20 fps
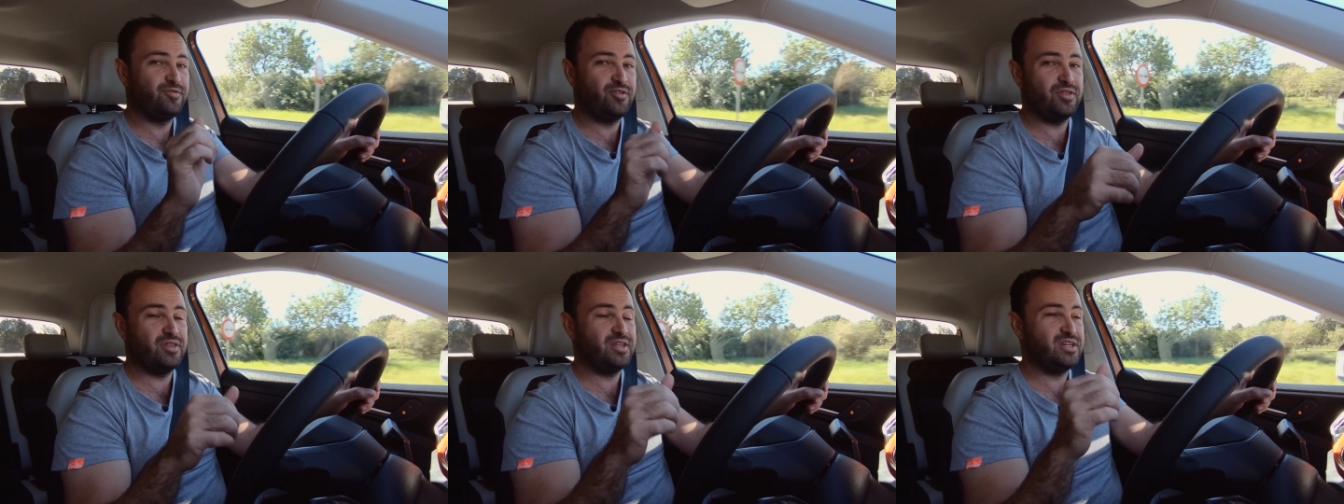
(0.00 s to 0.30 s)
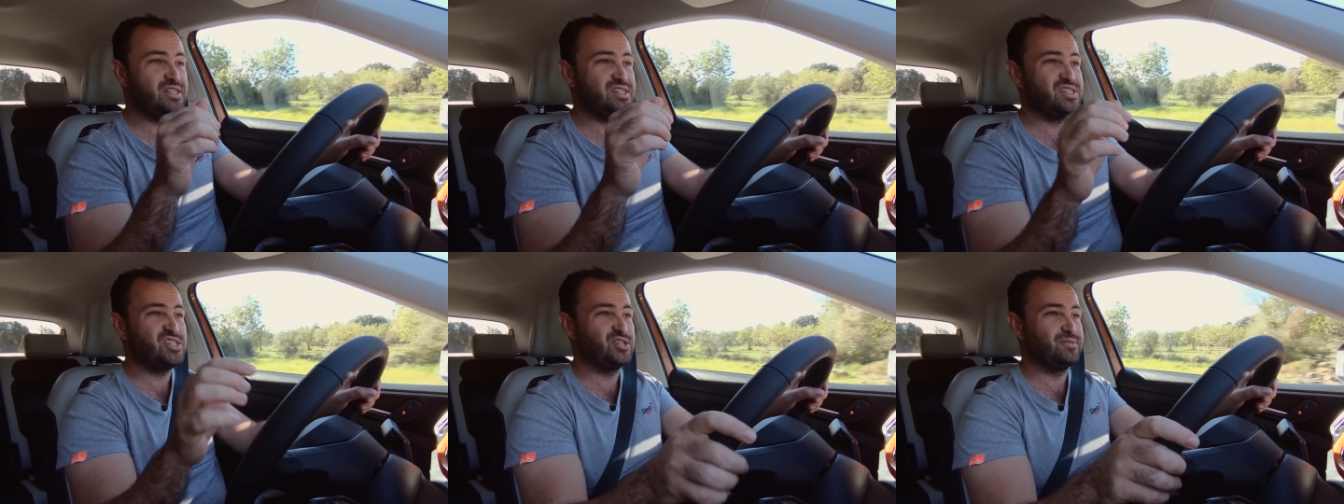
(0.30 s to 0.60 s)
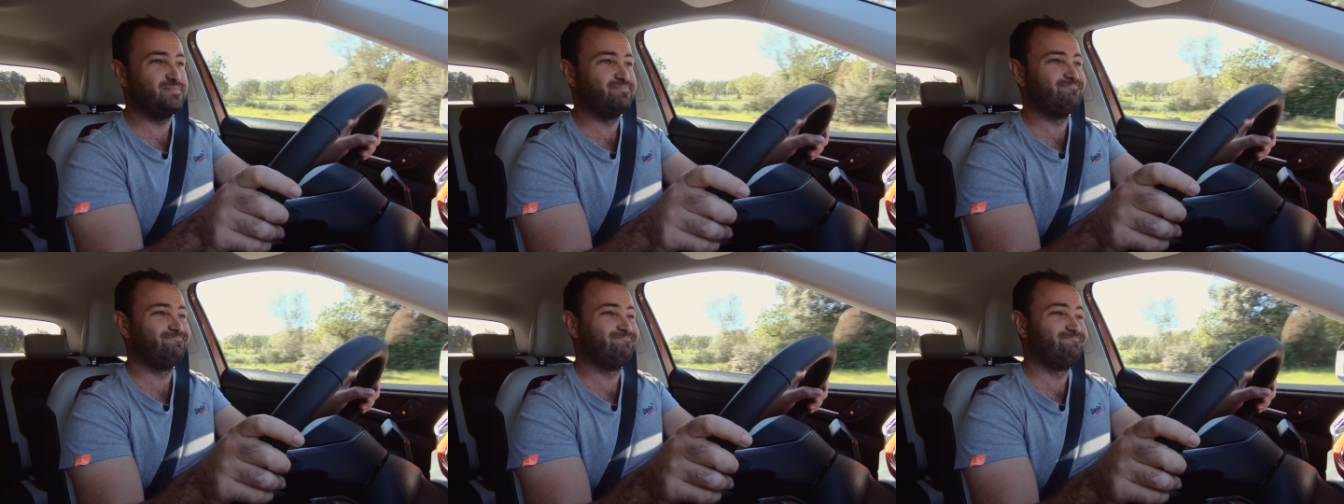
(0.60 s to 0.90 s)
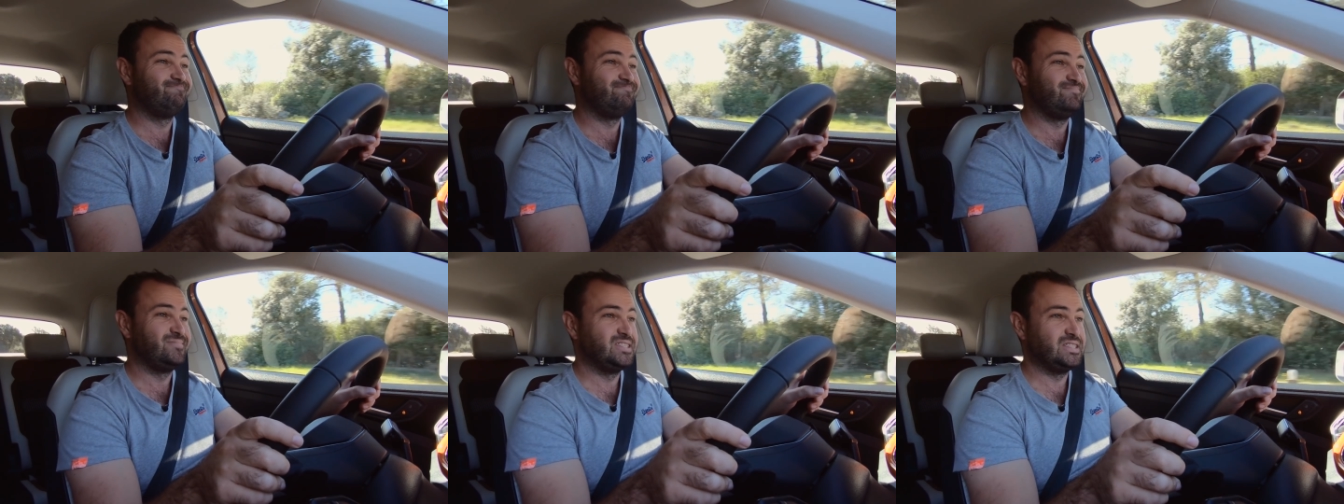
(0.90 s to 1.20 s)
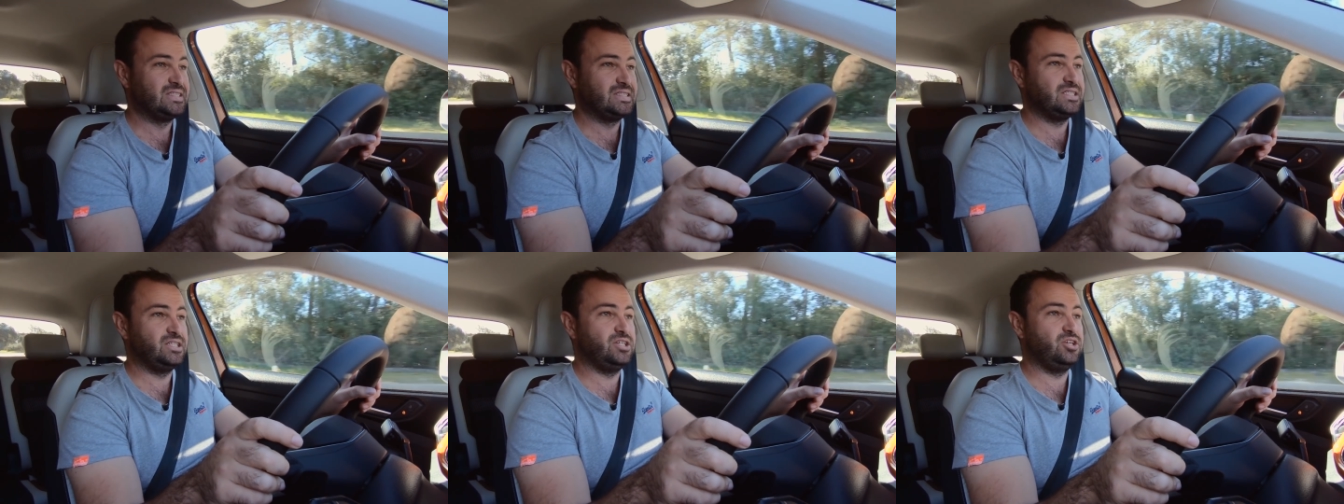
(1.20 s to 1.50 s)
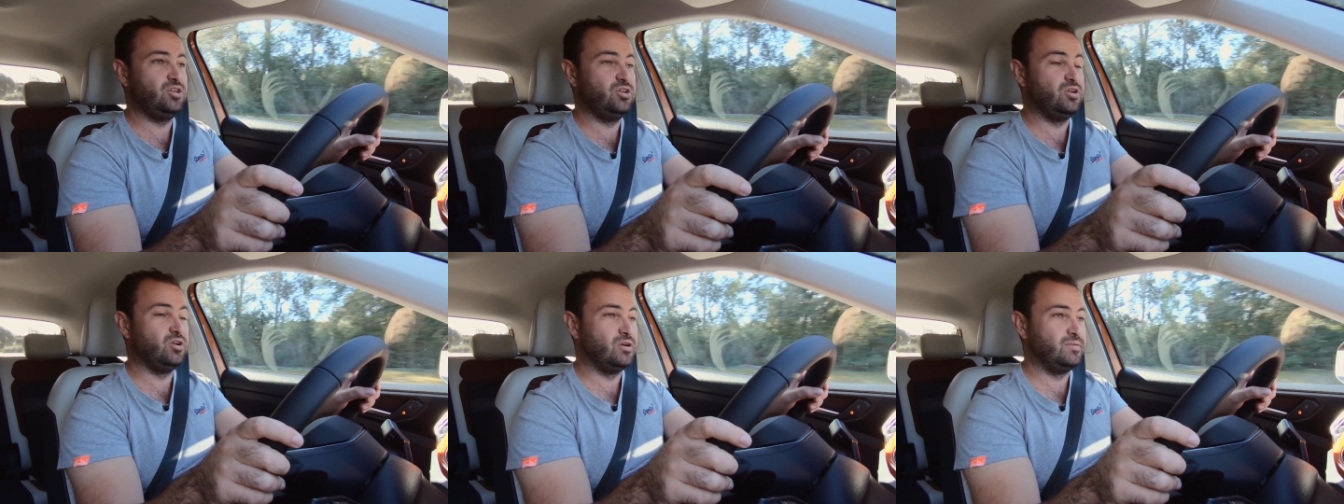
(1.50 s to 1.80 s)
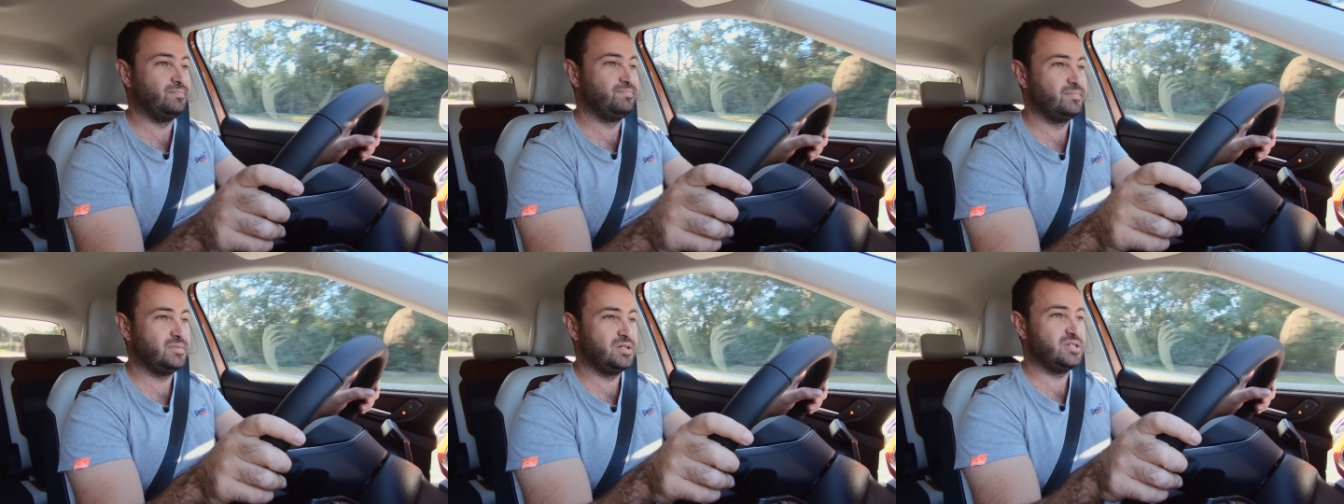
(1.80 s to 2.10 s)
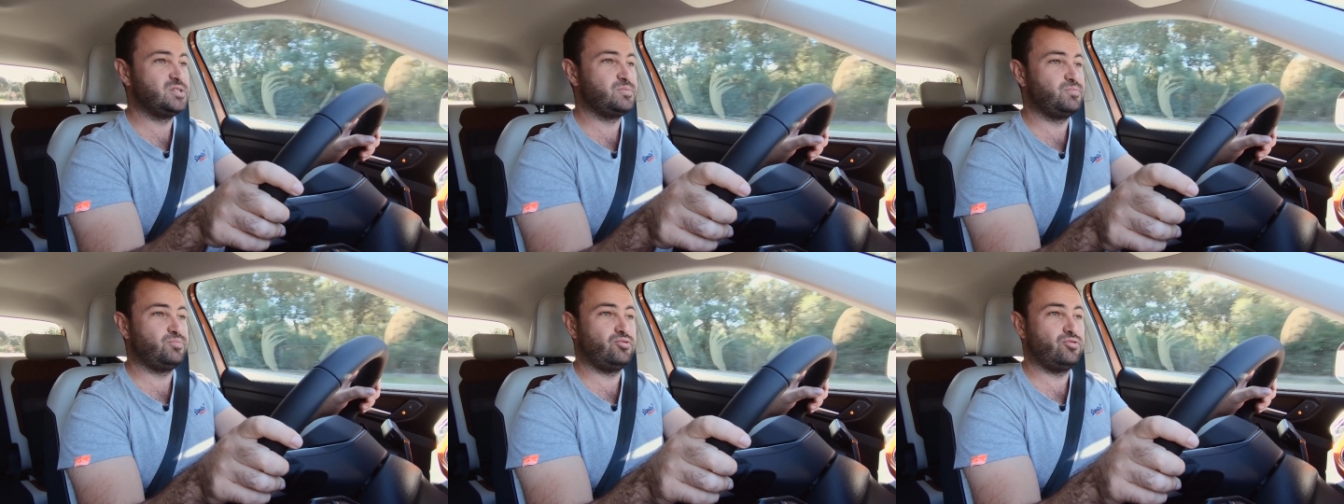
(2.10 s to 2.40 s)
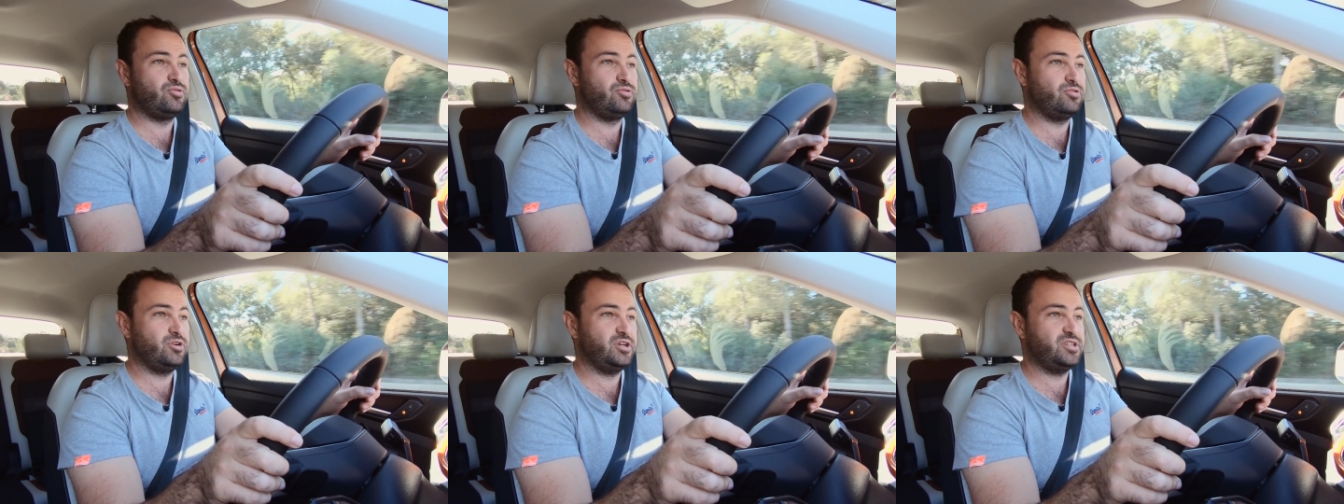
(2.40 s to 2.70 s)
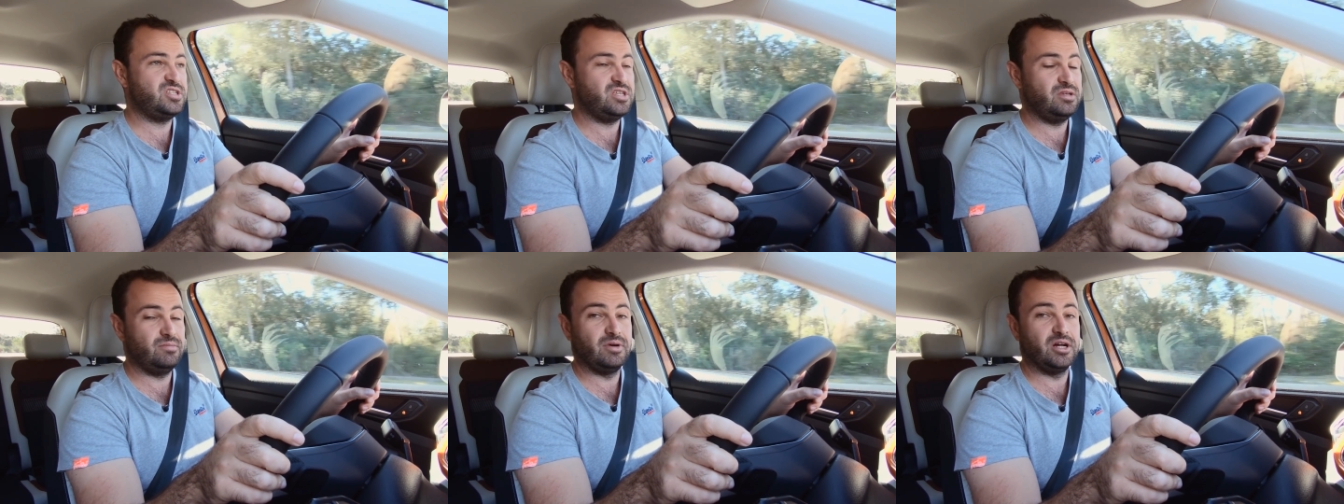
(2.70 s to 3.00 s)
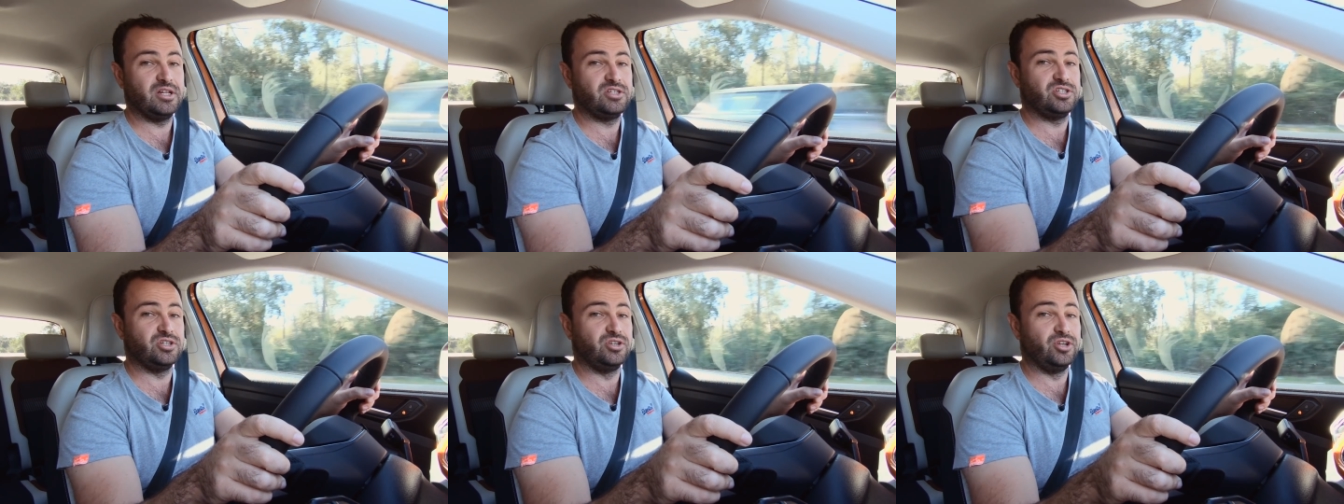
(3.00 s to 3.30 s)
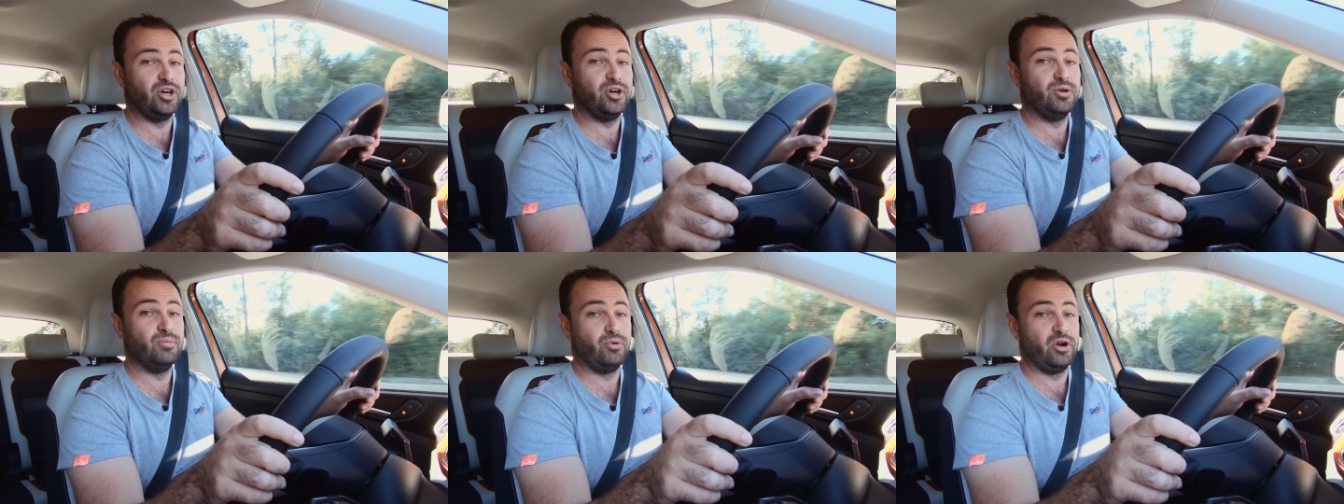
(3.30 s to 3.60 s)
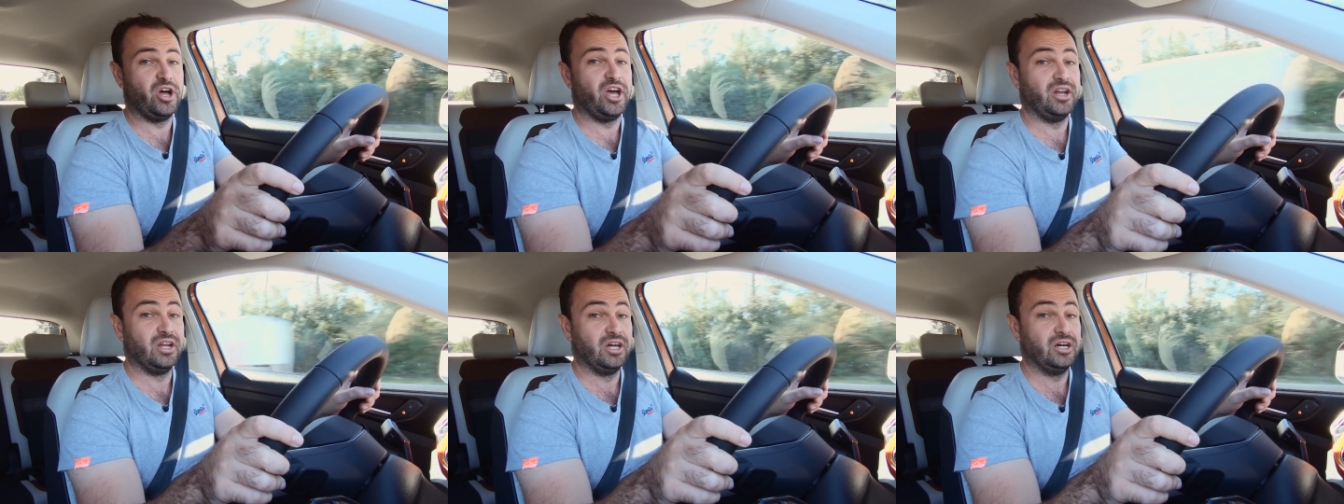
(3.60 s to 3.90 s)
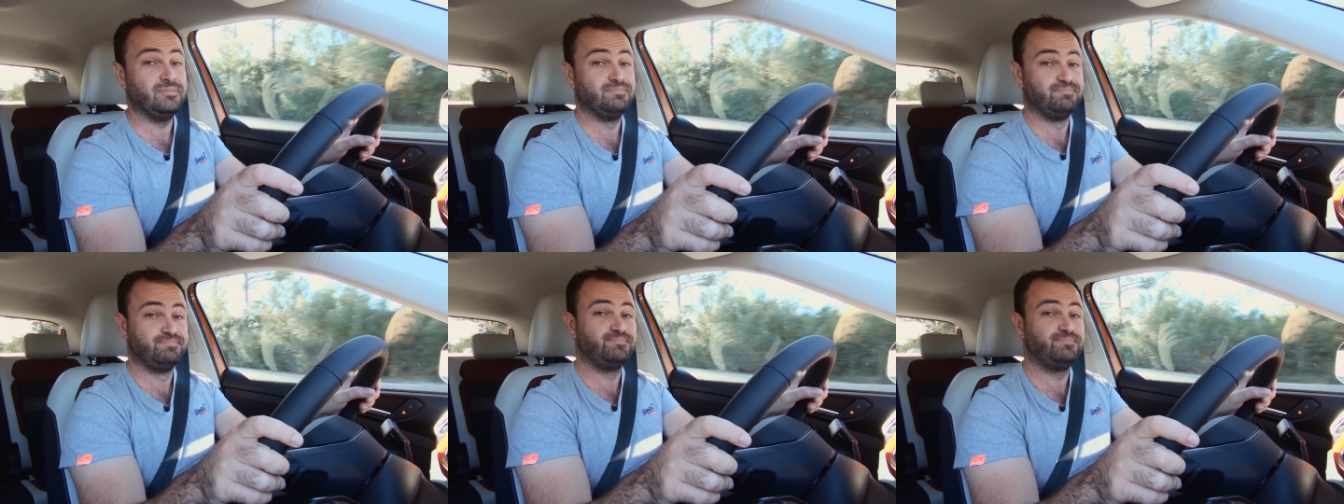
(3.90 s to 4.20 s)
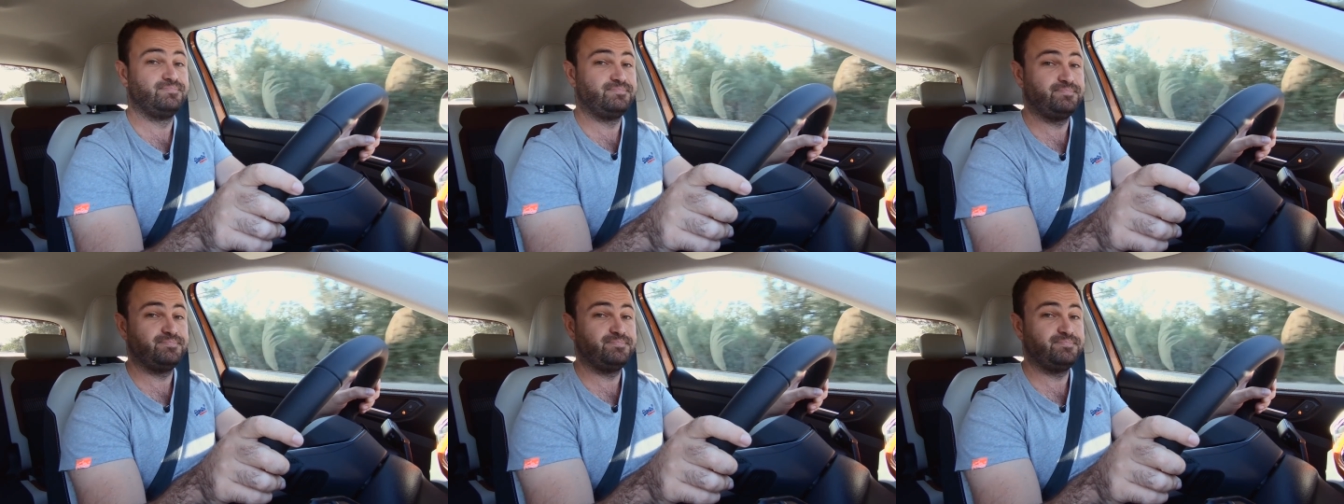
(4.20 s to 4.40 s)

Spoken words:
for this, yeah, it's pretty much a no-brainer.